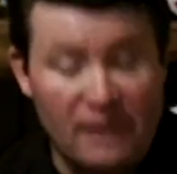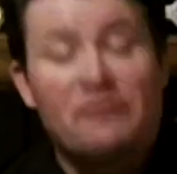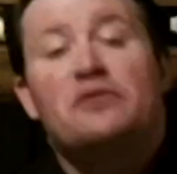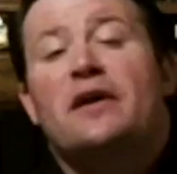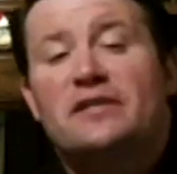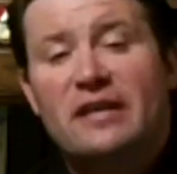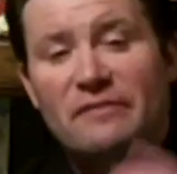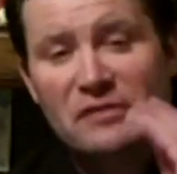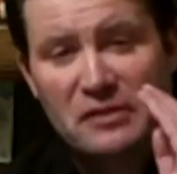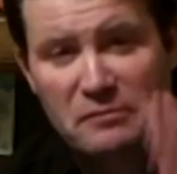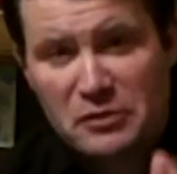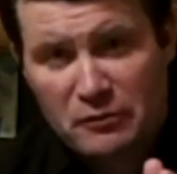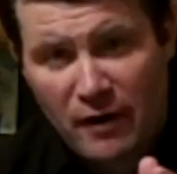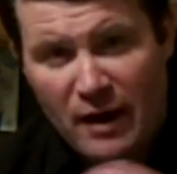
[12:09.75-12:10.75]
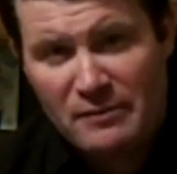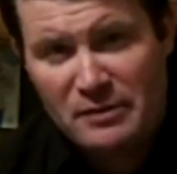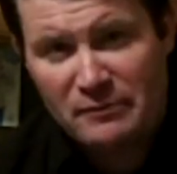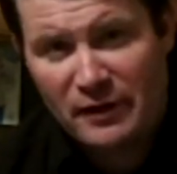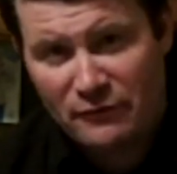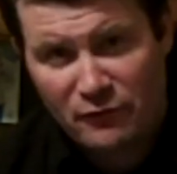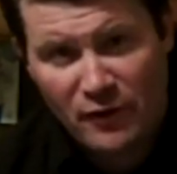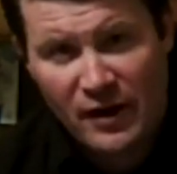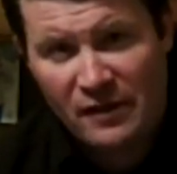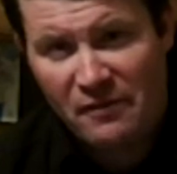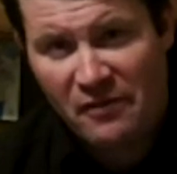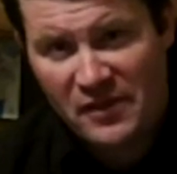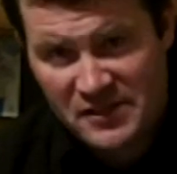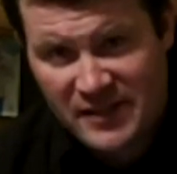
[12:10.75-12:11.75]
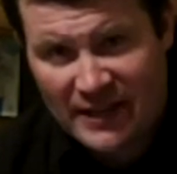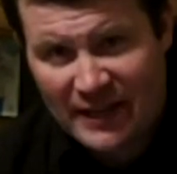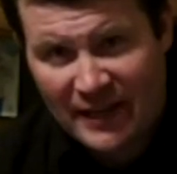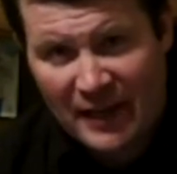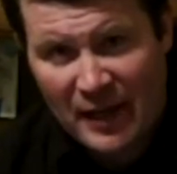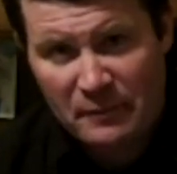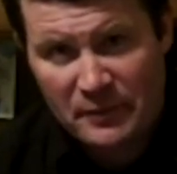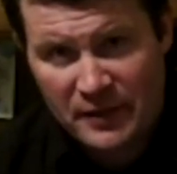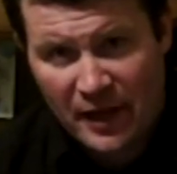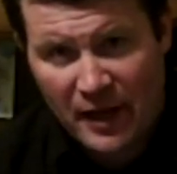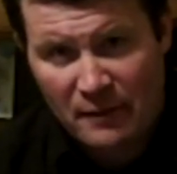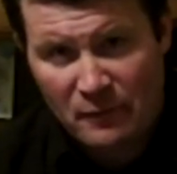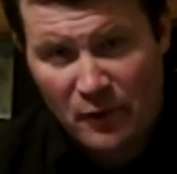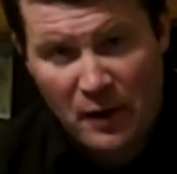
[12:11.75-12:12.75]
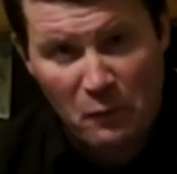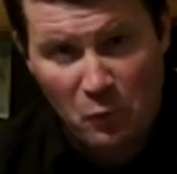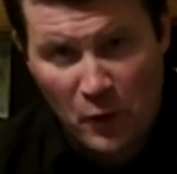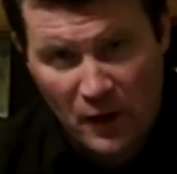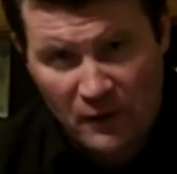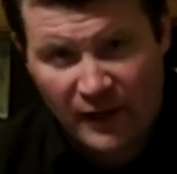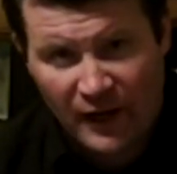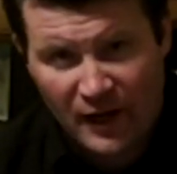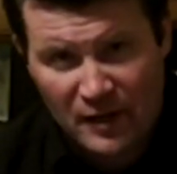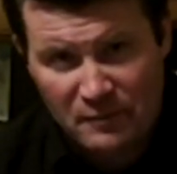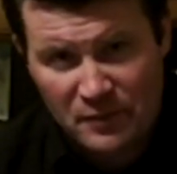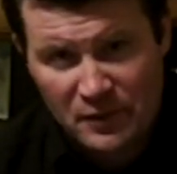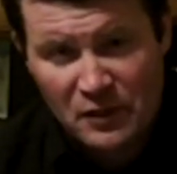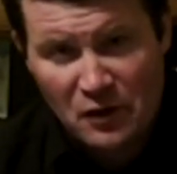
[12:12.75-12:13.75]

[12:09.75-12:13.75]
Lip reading: If you guys haven't subscribed to my friend, the Sega Camp Gamer and Wear Camp